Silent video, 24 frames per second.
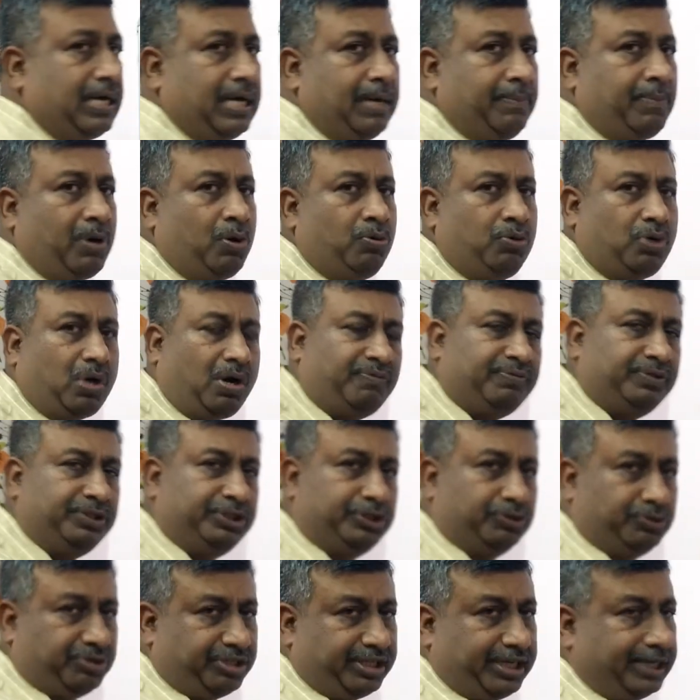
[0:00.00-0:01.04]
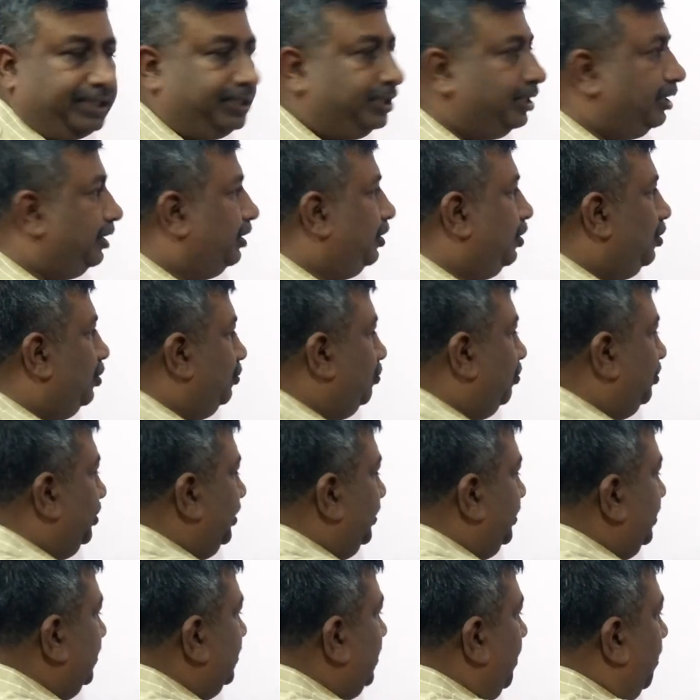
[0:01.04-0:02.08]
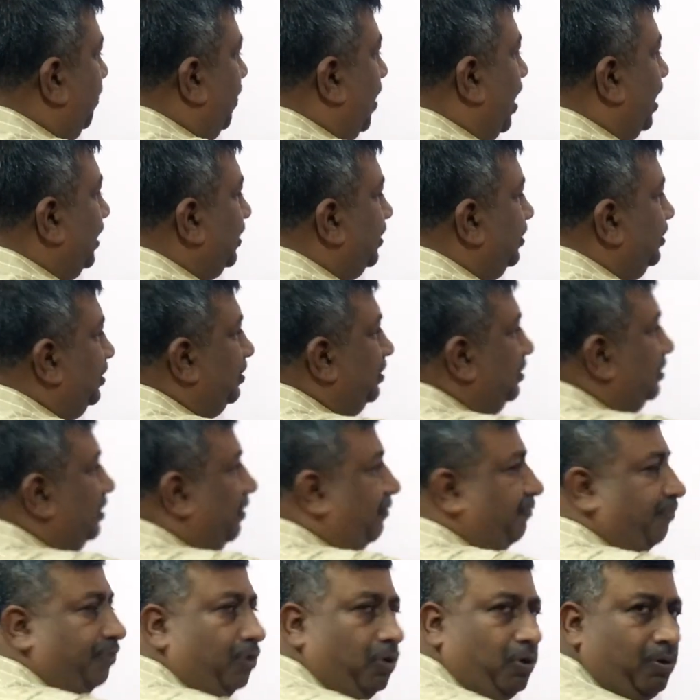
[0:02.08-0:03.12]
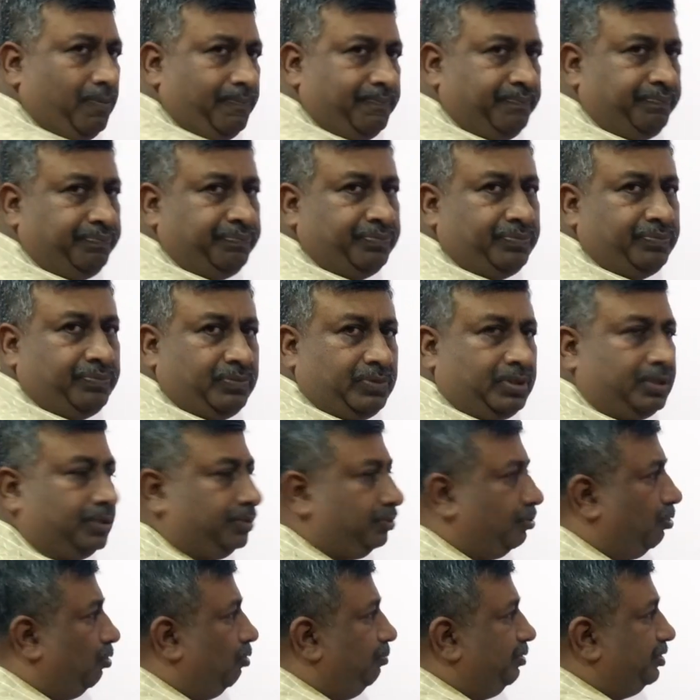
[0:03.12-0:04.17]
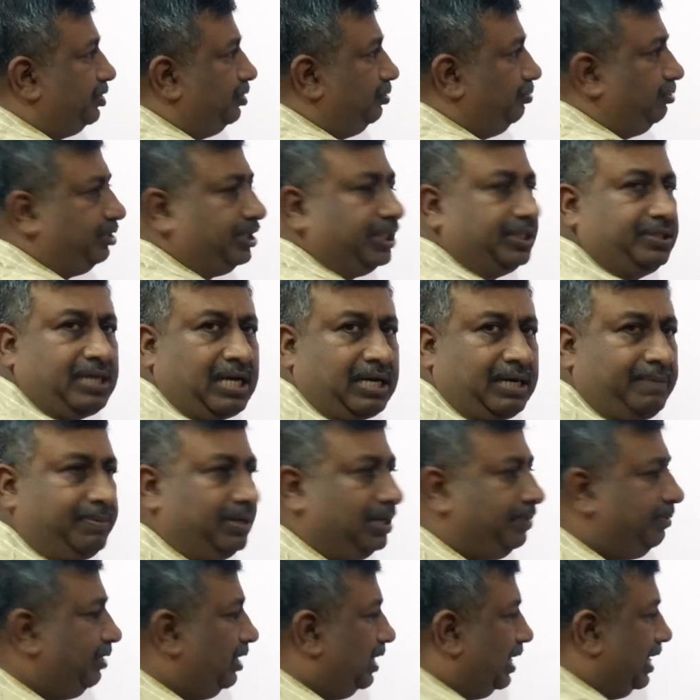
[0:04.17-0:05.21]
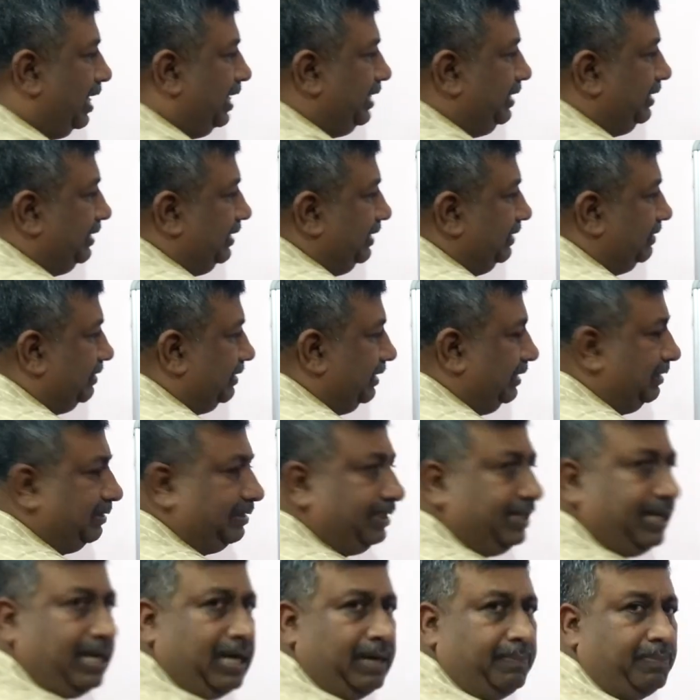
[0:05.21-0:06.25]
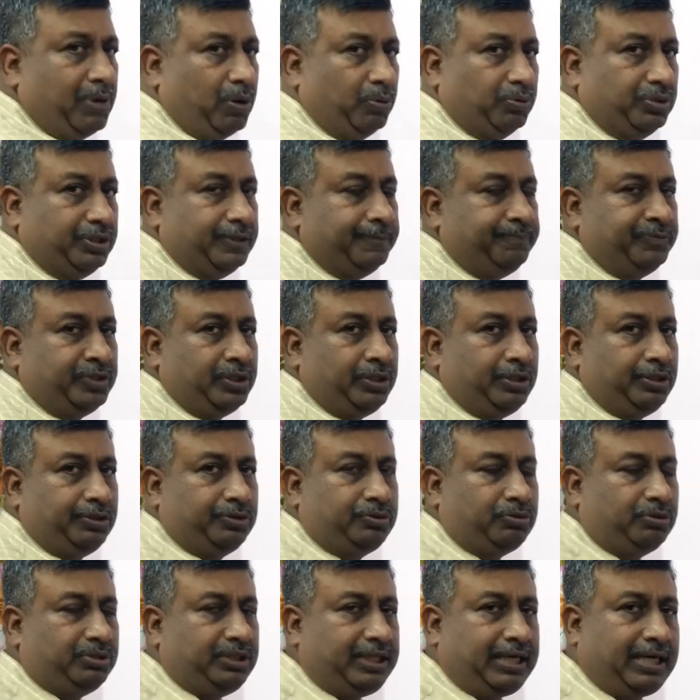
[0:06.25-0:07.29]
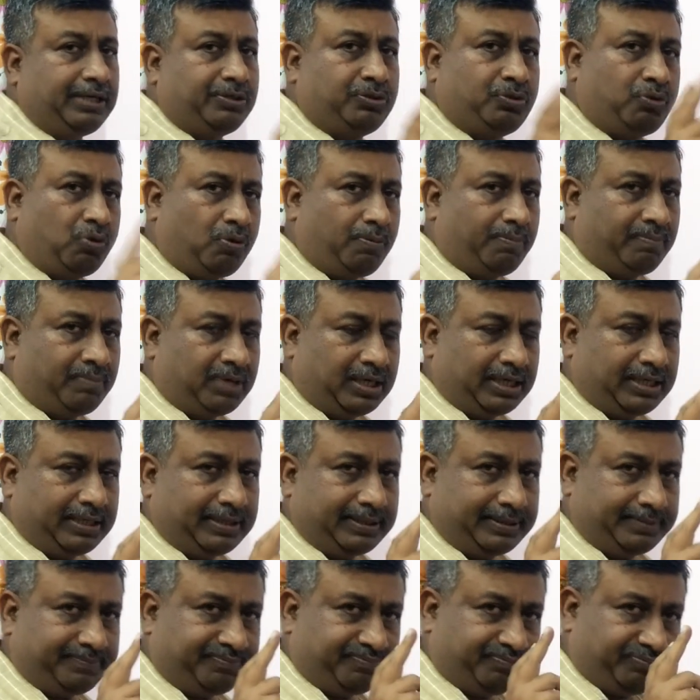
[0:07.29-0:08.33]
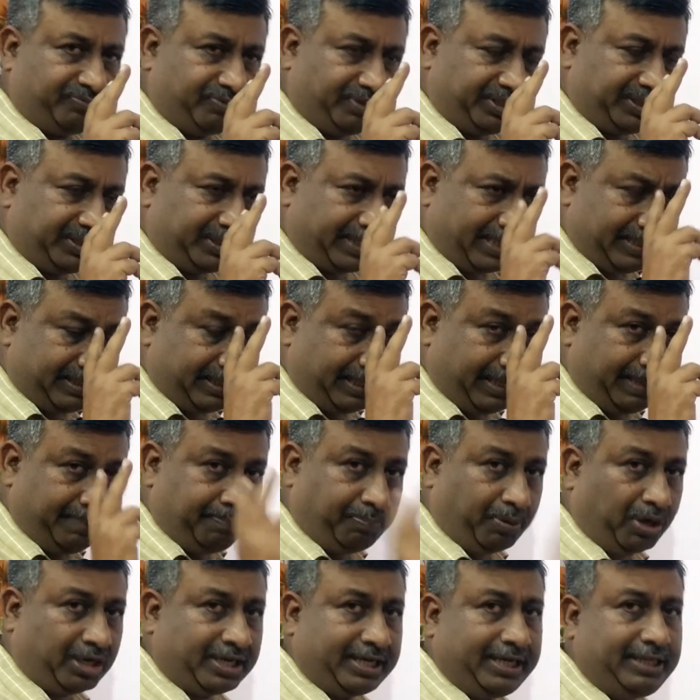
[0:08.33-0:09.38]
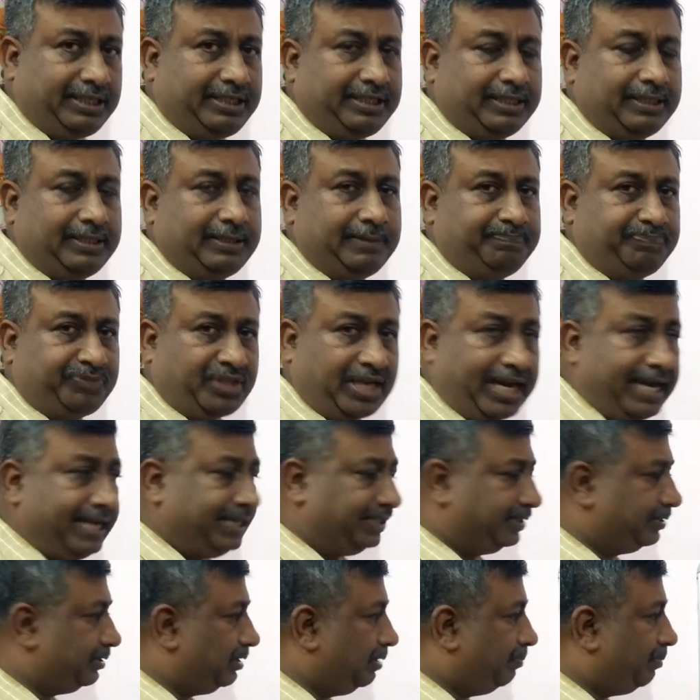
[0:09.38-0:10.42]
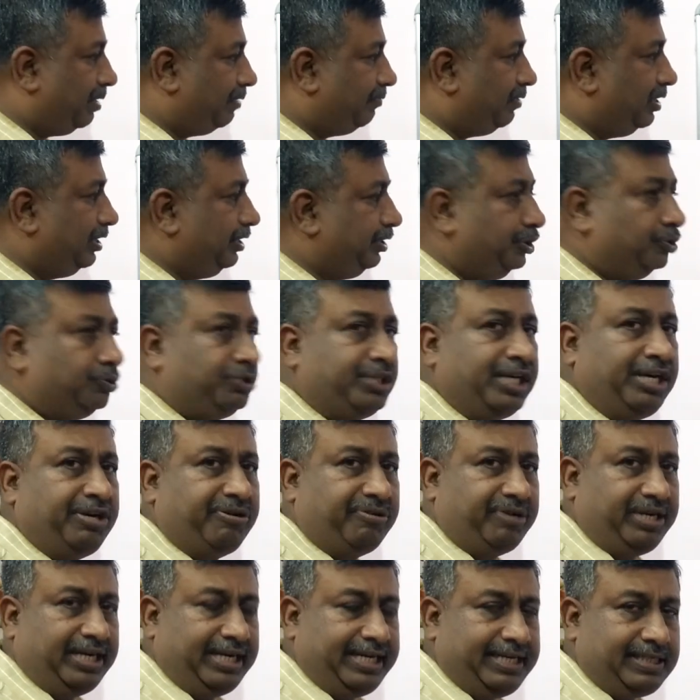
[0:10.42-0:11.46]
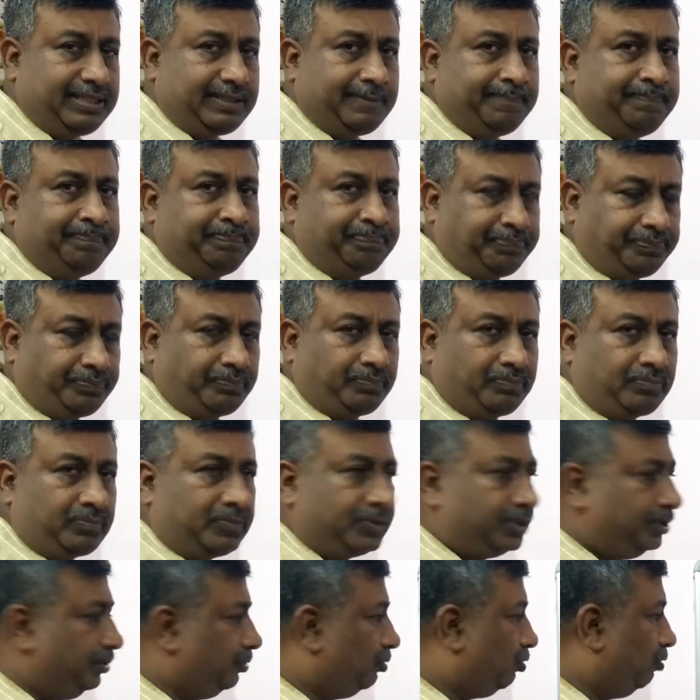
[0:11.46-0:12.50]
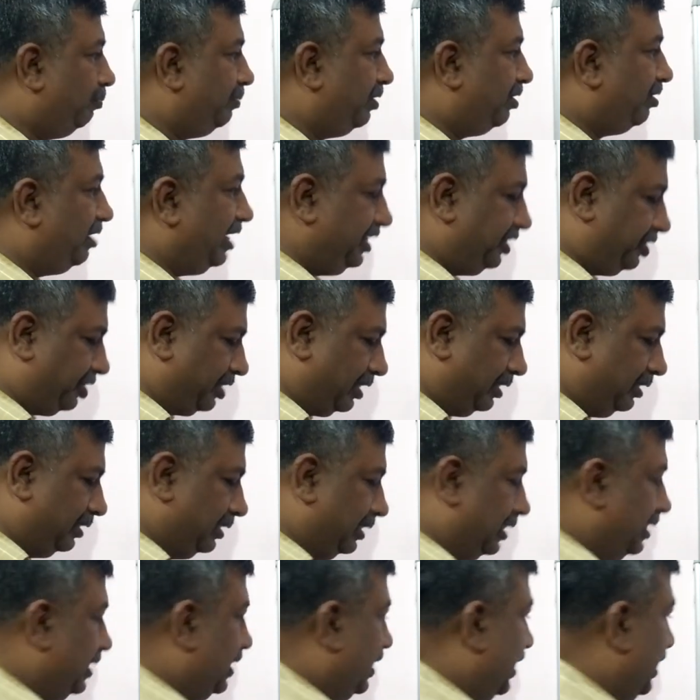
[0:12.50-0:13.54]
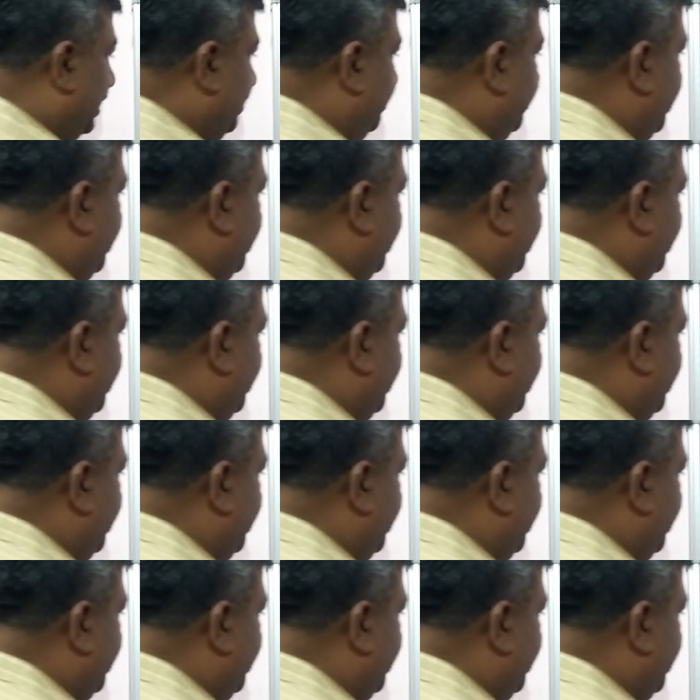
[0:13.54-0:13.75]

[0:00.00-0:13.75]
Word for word: amount of nutrient. So this is the path, this is the flow through which nutrients are available and this is the amount. So there are two, uh, we can say important uh, things. Number one, nutrient release through mineralization and